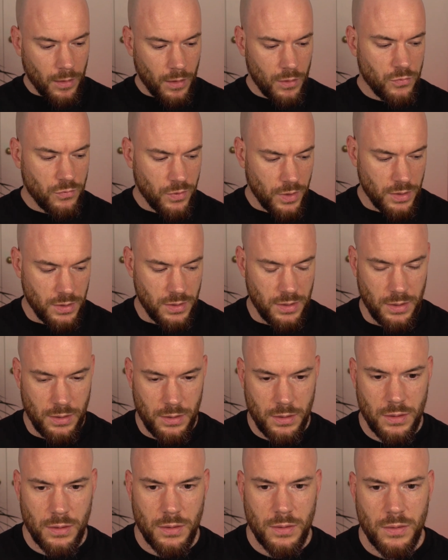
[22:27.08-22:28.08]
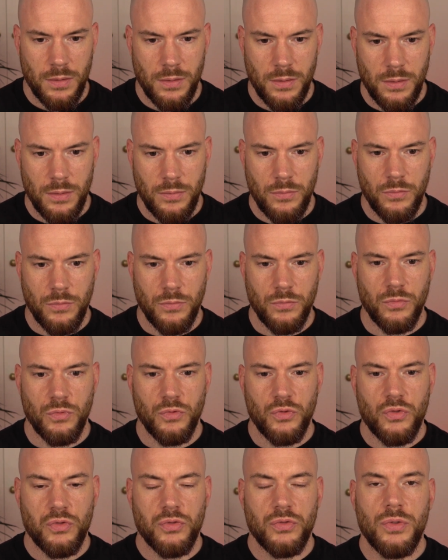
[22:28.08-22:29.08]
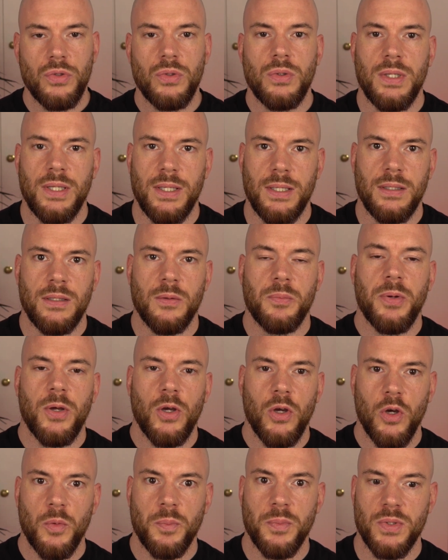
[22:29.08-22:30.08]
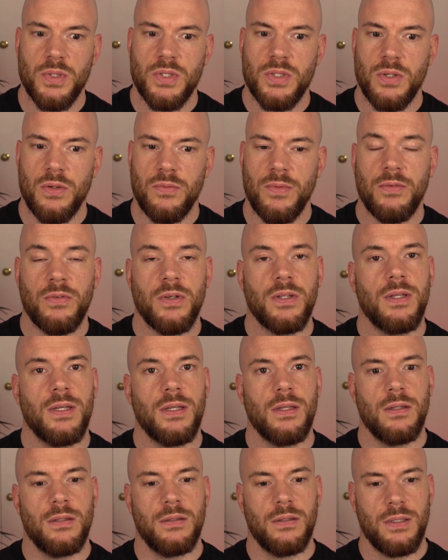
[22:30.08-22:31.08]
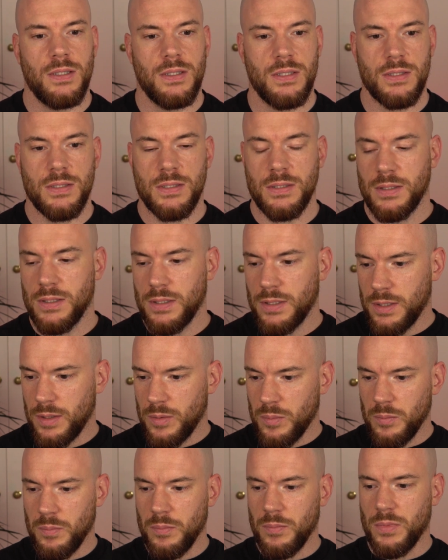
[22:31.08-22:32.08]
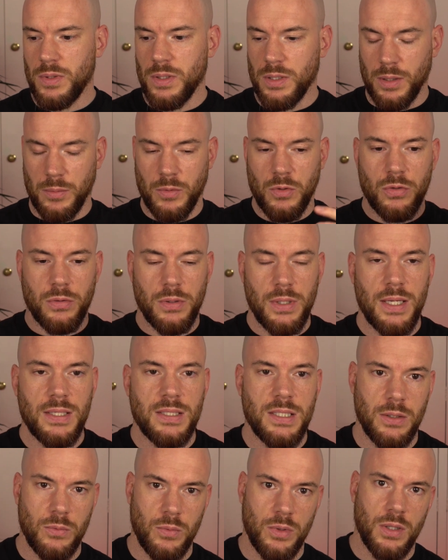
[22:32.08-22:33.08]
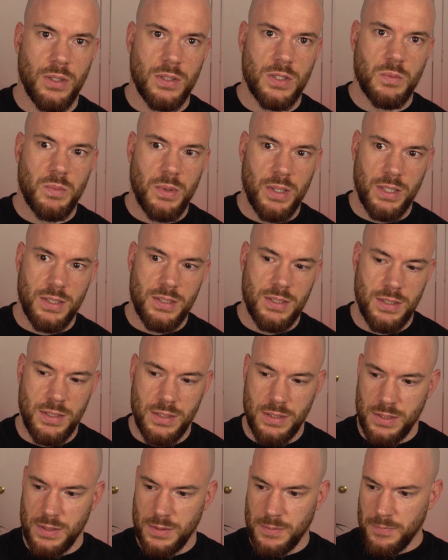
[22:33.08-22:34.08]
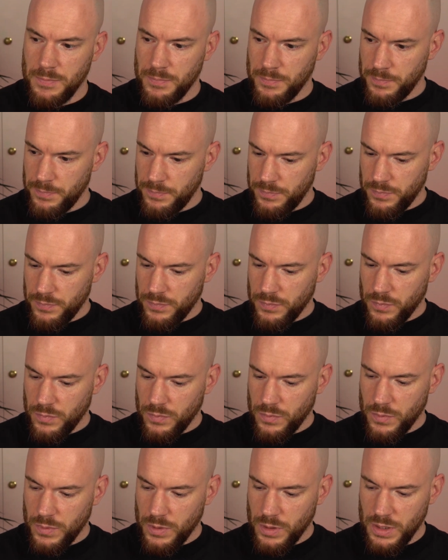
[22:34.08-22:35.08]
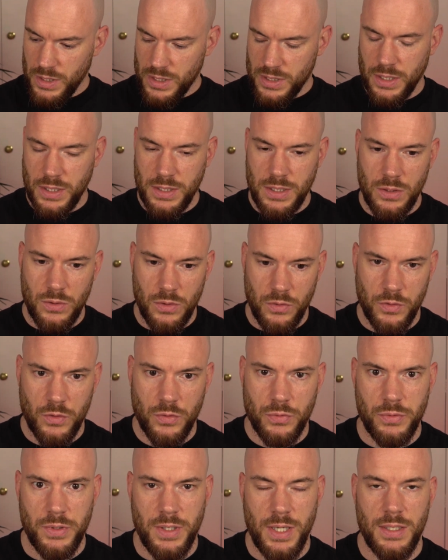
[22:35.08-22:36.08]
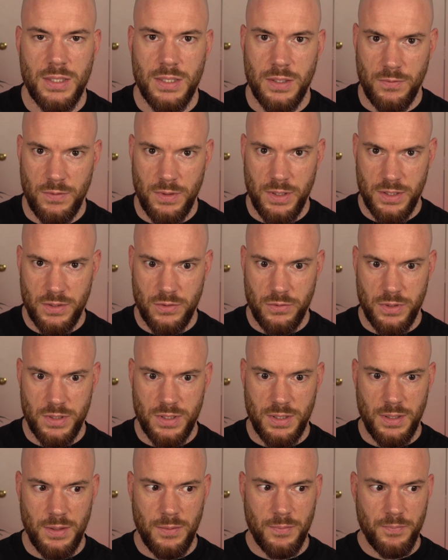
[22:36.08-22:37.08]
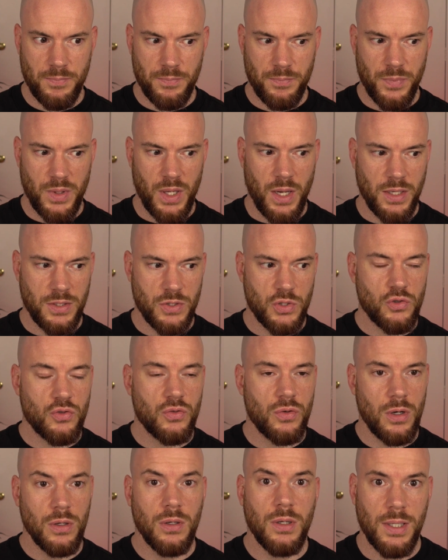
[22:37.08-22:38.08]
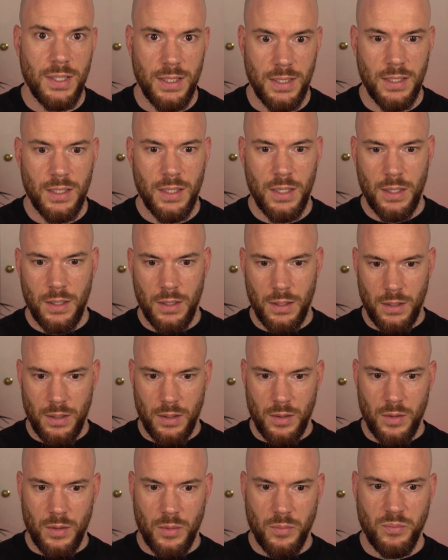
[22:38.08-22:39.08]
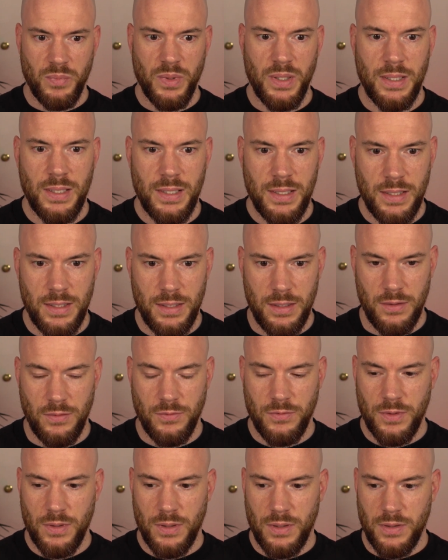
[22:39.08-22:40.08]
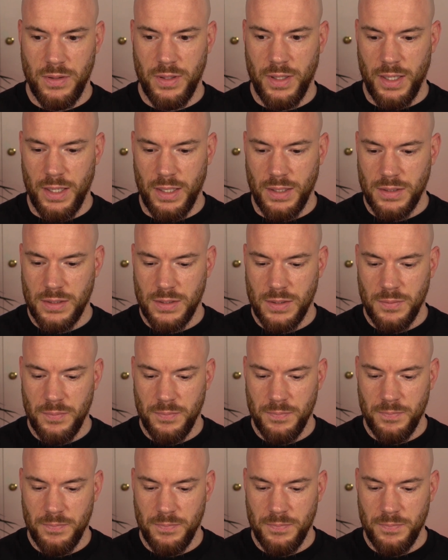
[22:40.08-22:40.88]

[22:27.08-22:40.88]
finding truly the purpose of everything that I'm creating with Unsplice is this idea of creative literacy. I strongly believe that